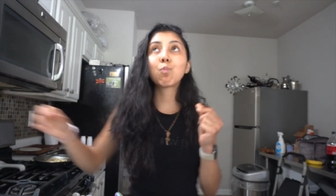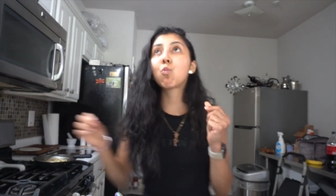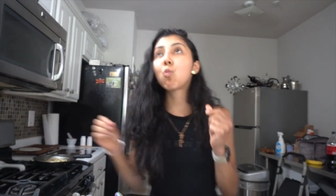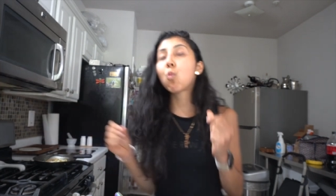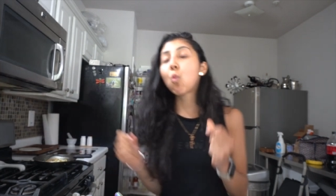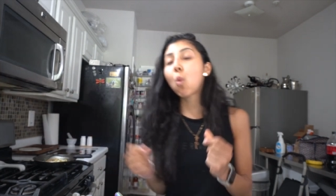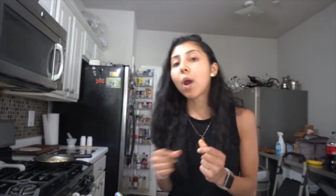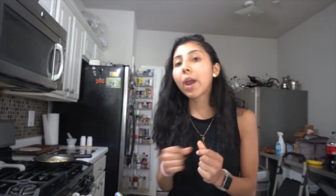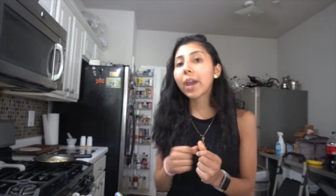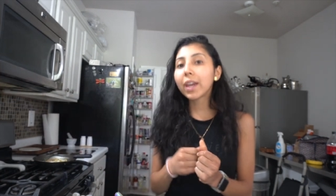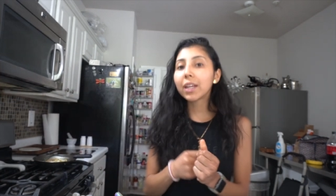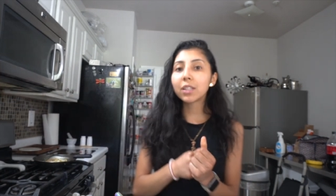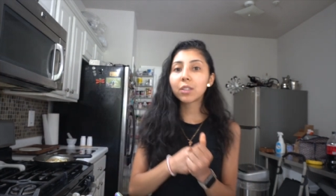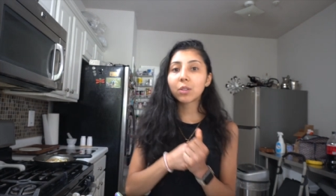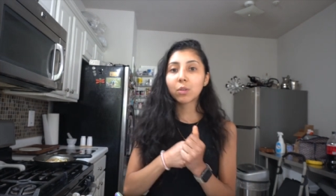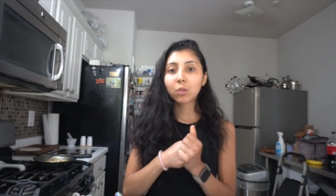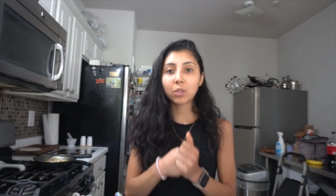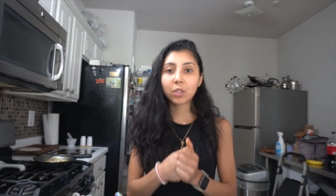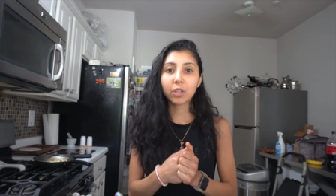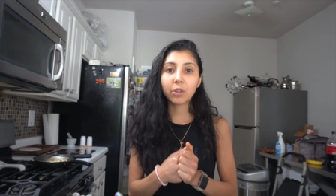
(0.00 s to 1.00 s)
way
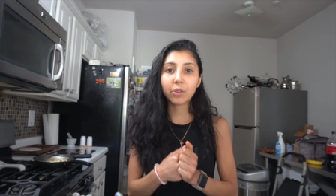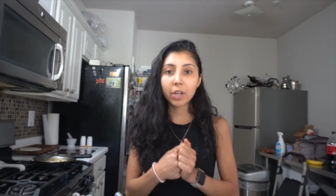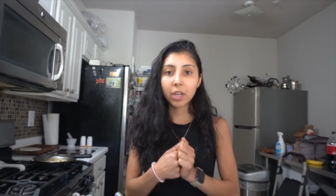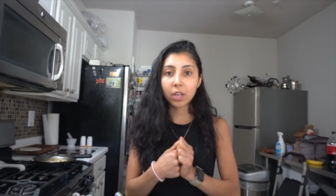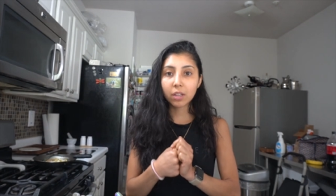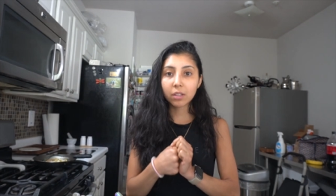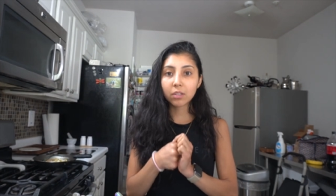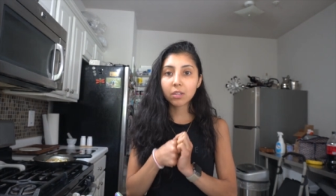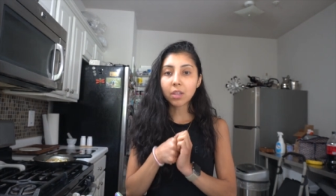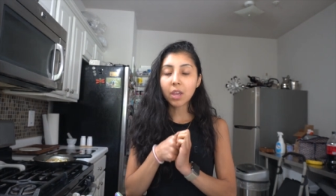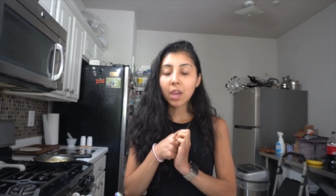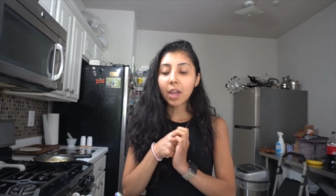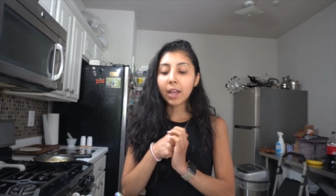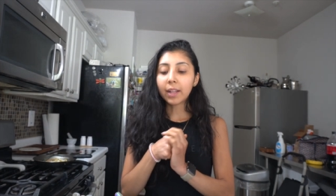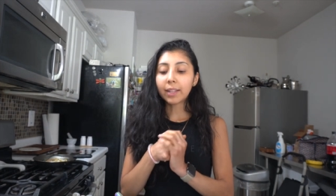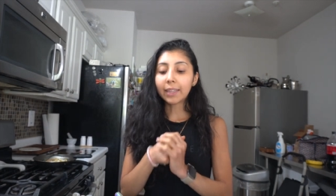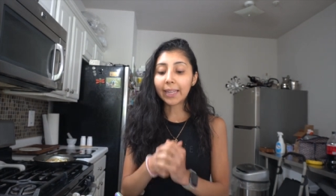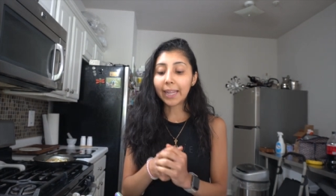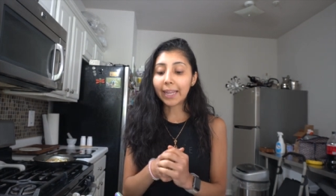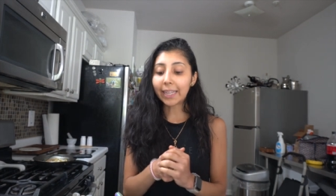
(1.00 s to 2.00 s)
too serious
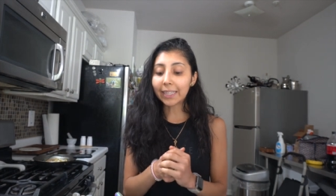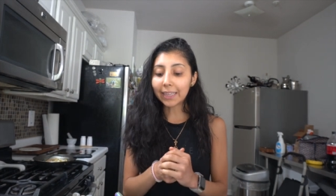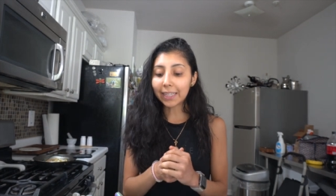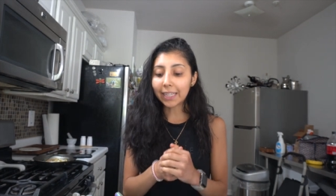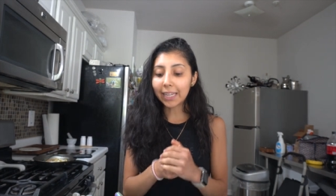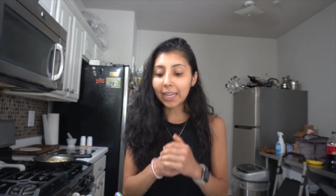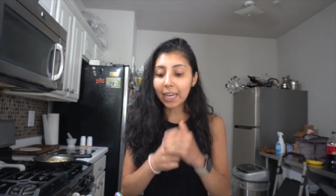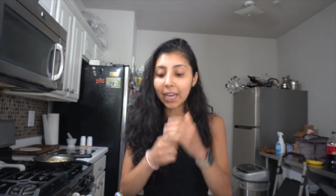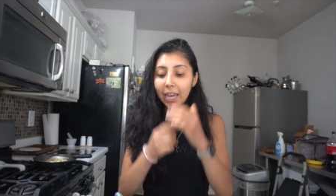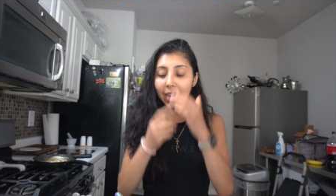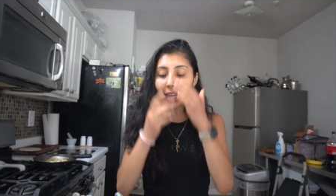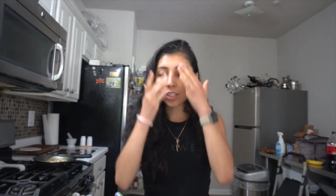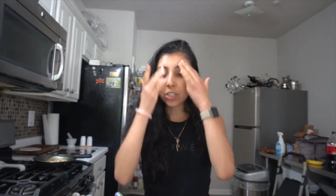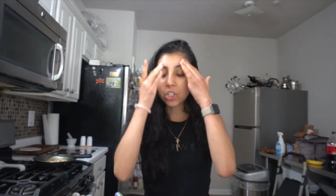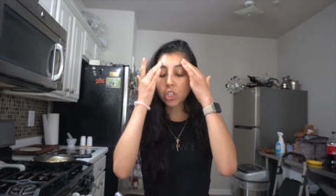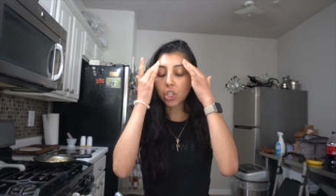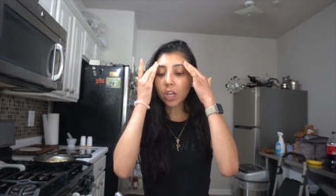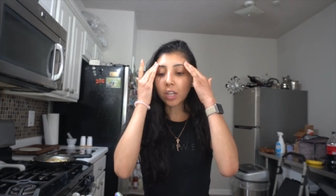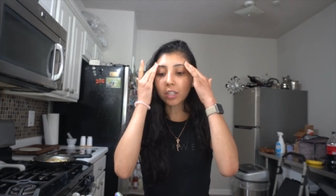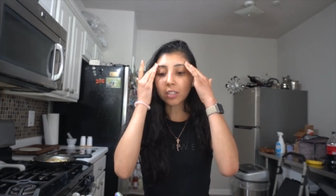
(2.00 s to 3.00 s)
lately and
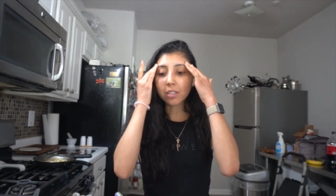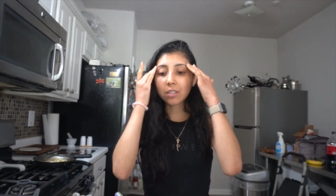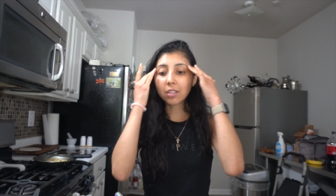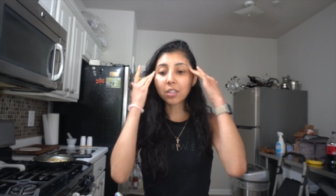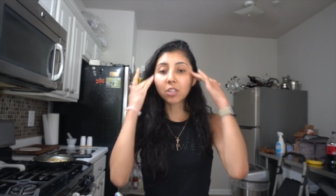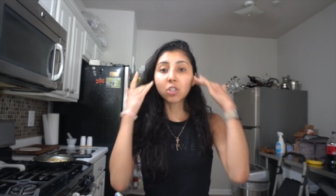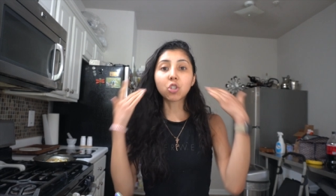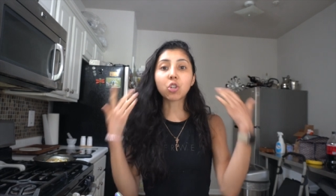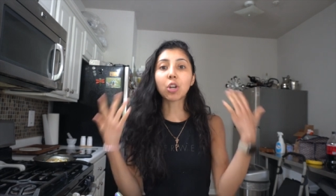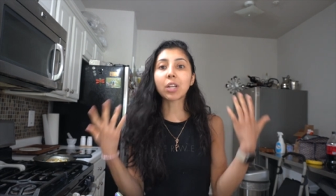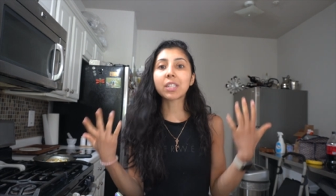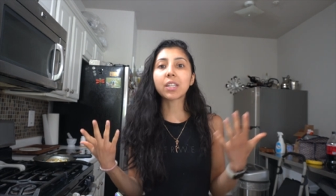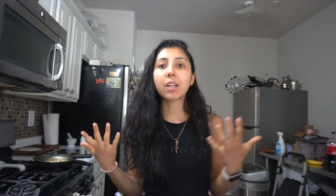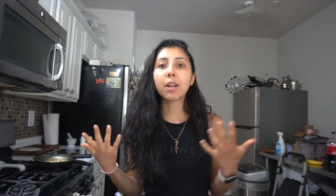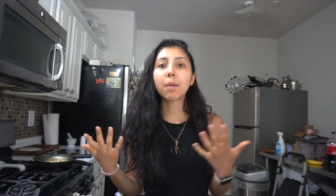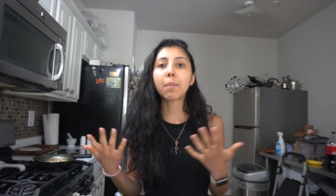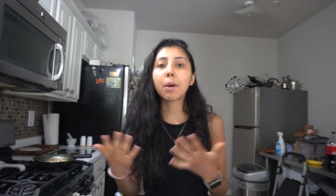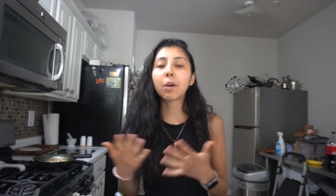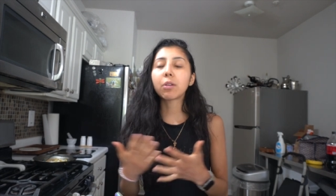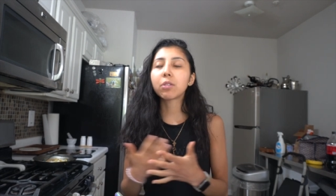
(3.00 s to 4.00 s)
just stressing
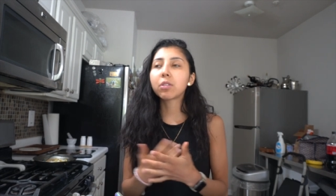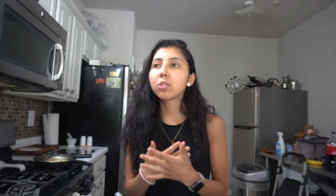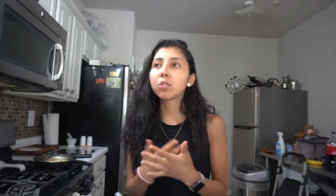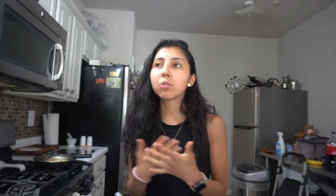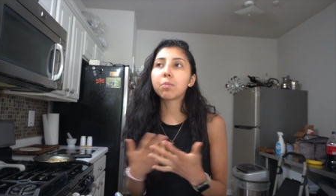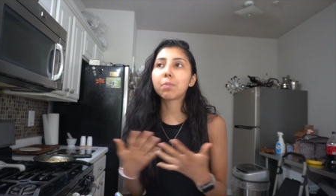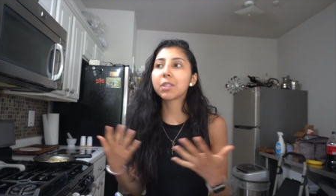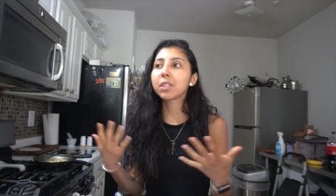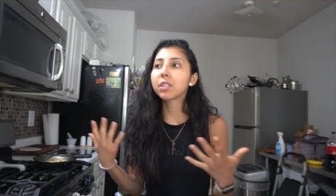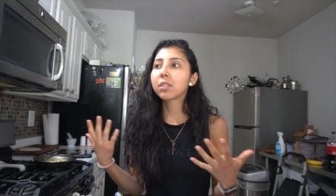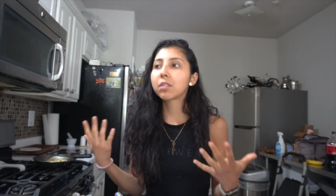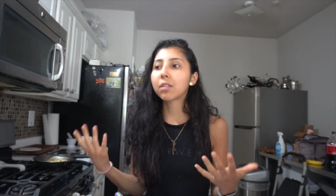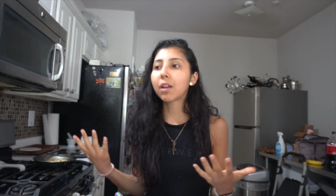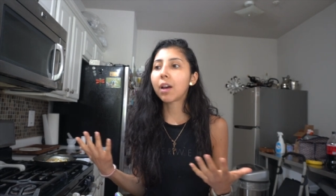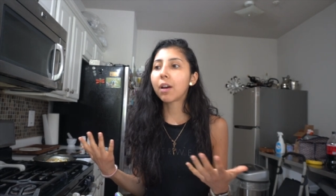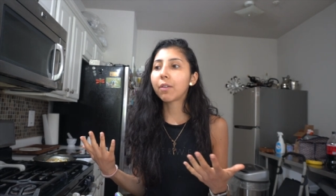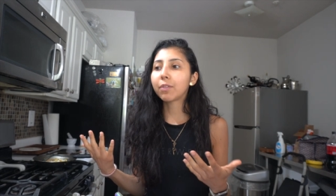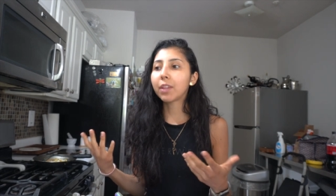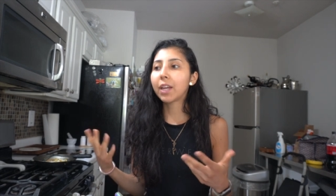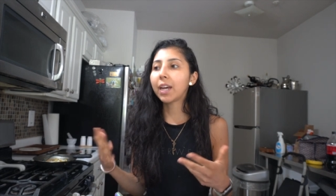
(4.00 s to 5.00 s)
about stupid
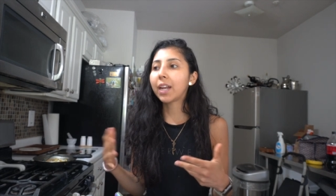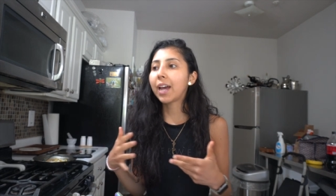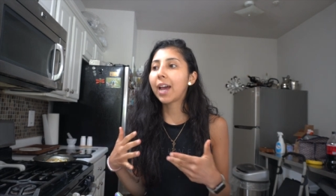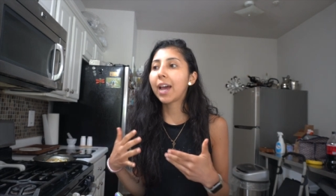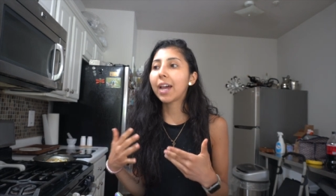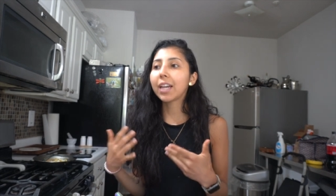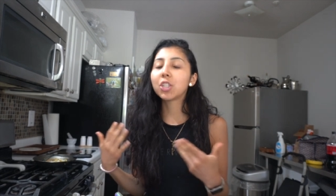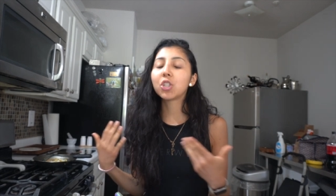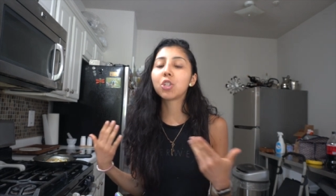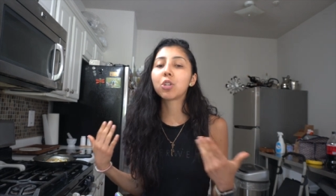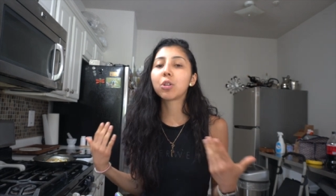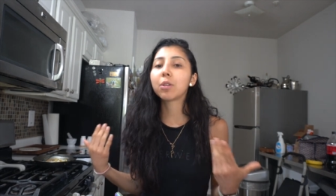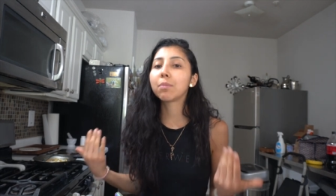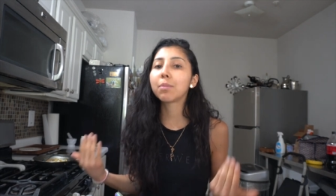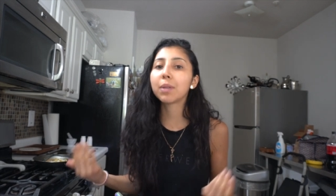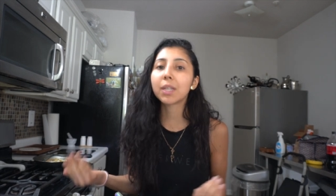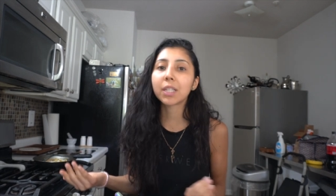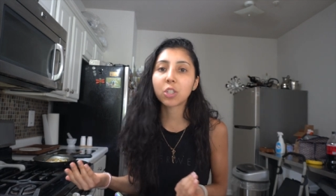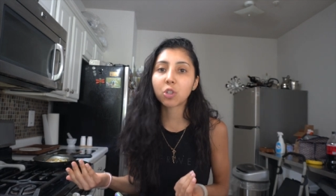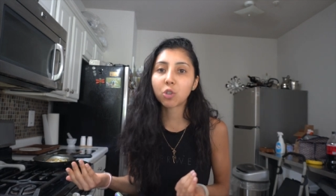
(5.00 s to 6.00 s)
stuff that I shouldn't
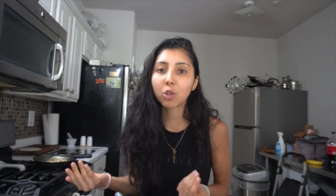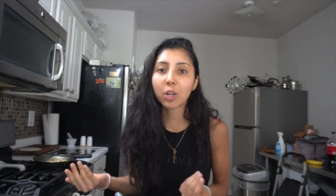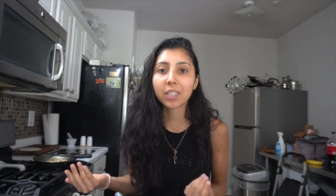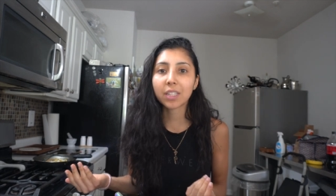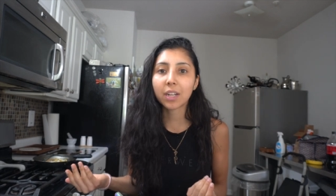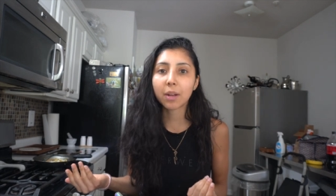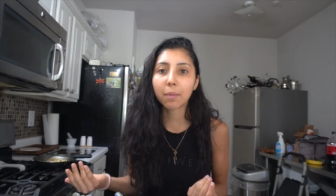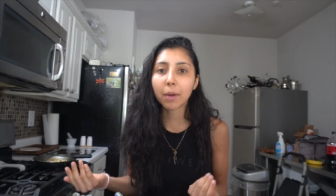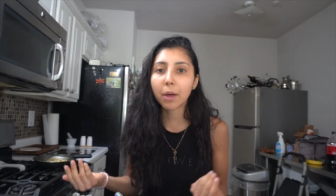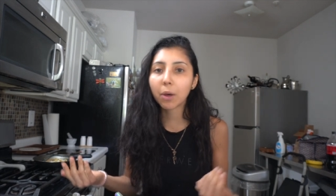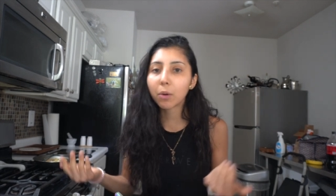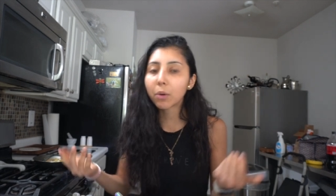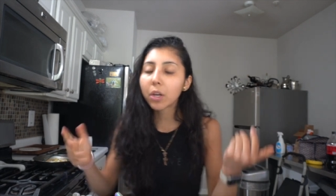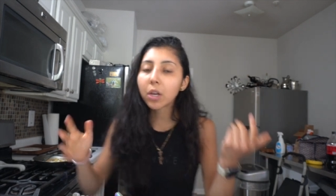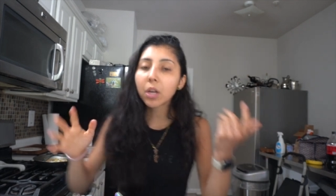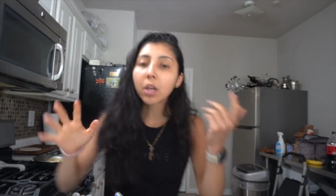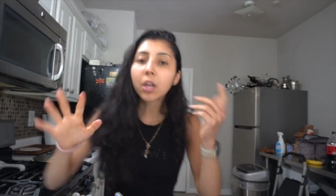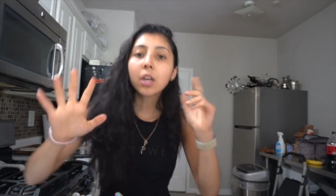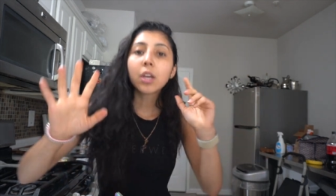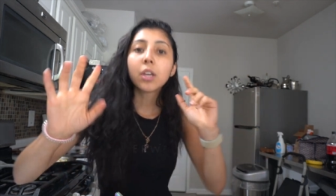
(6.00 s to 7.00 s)
be stressing about.
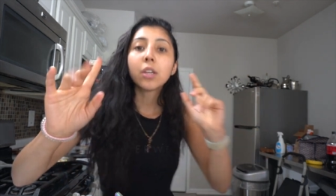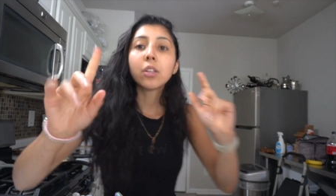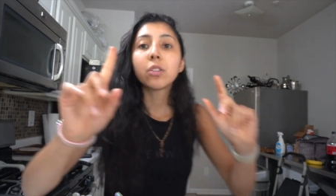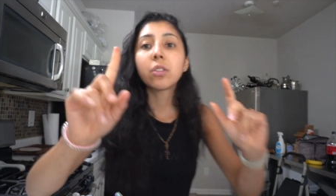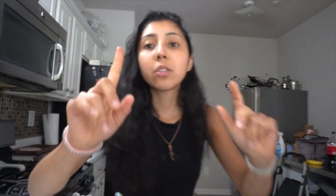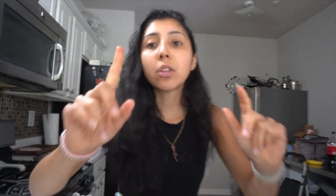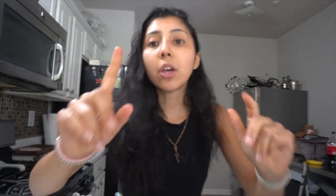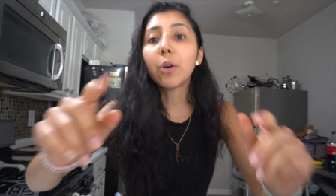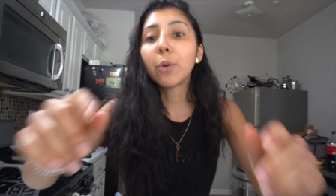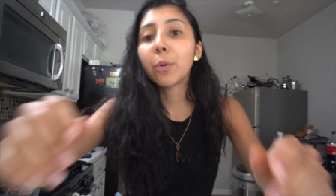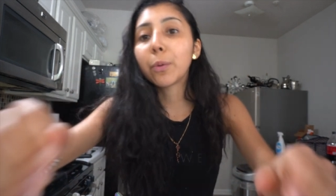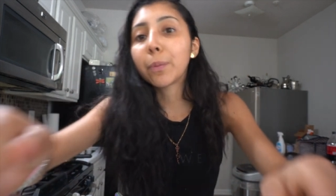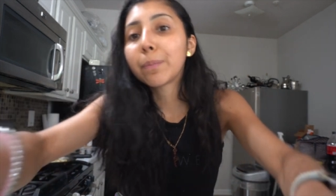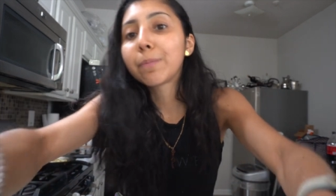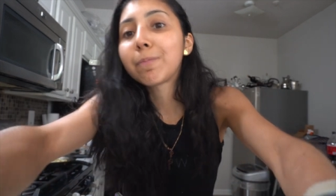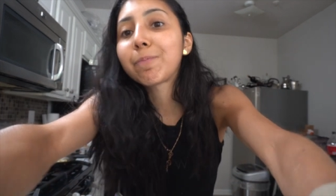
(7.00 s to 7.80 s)
So,